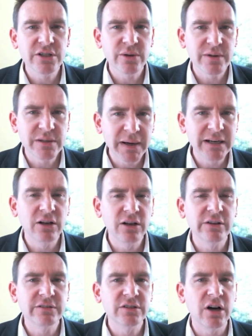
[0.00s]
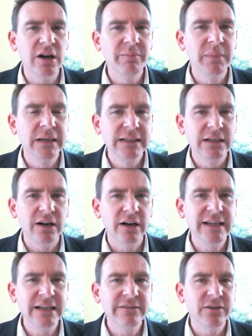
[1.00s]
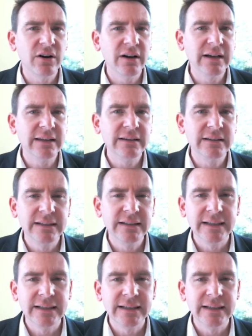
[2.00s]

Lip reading: So we spend a lot of time identifying the